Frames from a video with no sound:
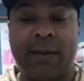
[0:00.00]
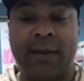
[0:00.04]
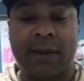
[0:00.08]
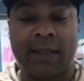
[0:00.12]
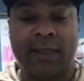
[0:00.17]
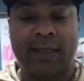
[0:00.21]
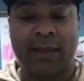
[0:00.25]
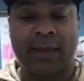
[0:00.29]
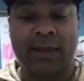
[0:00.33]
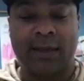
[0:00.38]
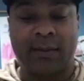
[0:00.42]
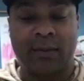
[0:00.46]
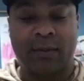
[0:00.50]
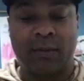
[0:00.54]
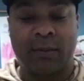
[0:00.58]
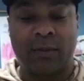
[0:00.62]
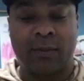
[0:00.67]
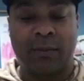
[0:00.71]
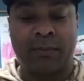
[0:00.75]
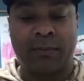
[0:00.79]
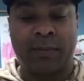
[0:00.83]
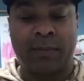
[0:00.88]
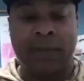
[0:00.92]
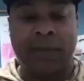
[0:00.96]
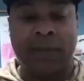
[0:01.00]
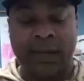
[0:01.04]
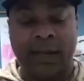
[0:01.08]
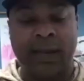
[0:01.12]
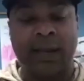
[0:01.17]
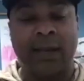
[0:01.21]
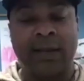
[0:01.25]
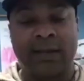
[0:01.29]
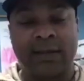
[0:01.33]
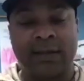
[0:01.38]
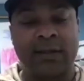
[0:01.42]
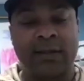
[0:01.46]
I think
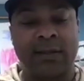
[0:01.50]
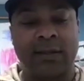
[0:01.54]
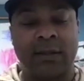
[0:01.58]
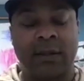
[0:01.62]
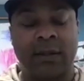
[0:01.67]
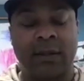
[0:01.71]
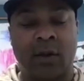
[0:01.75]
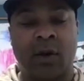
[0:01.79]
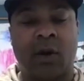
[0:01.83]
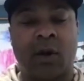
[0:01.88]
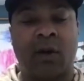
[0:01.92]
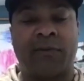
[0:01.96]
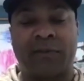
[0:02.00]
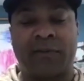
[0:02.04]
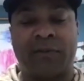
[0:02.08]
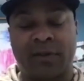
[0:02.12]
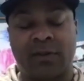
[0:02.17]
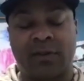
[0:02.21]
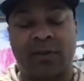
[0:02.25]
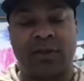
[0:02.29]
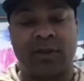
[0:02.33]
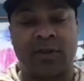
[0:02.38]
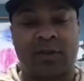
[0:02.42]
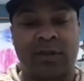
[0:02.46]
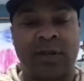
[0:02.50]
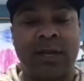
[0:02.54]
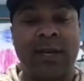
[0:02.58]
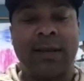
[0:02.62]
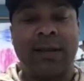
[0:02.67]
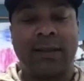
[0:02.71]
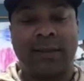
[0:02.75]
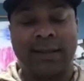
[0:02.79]
because golf is just,